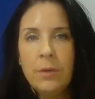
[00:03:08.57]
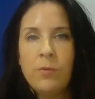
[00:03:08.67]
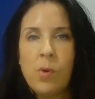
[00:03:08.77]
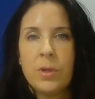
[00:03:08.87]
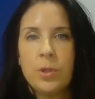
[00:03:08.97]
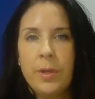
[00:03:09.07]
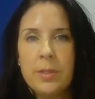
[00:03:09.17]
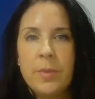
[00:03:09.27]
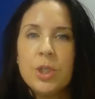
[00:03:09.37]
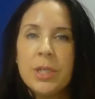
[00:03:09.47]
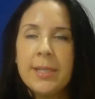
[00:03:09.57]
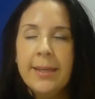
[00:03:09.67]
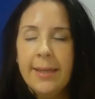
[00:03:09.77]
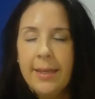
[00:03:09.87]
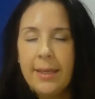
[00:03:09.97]
for transmission
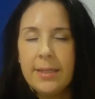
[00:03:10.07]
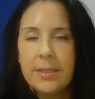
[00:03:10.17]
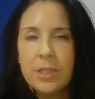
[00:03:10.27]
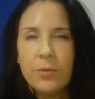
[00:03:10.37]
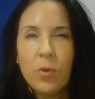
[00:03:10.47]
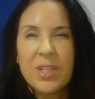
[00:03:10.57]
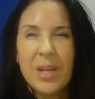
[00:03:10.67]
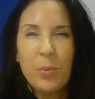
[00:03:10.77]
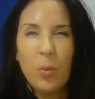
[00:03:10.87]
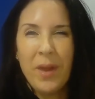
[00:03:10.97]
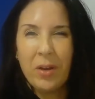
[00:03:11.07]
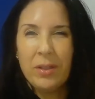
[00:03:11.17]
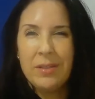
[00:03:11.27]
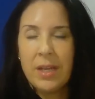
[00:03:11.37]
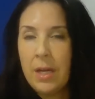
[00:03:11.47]
is, for example,
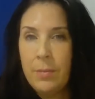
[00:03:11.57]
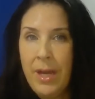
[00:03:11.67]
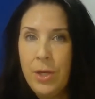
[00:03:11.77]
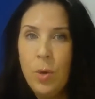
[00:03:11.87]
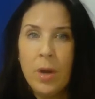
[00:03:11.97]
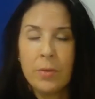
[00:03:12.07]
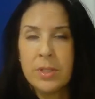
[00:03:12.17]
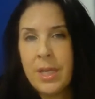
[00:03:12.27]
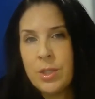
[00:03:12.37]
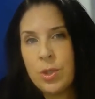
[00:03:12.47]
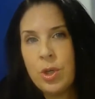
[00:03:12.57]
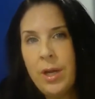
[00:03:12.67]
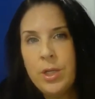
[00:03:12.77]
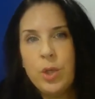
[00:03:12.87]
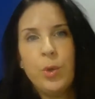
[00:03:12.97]
Maryland, and I know other states are
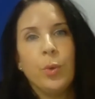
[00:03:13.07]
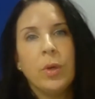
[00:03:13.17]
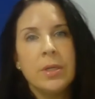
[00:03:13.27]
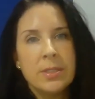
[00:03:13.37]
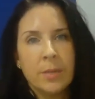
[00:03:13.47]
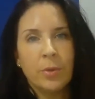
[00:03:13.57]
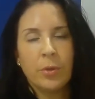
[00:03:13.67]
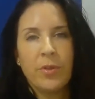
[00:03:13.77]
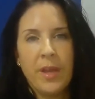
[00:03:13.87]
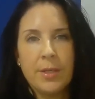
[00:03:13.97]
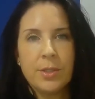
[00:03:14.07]
trying to do similar things.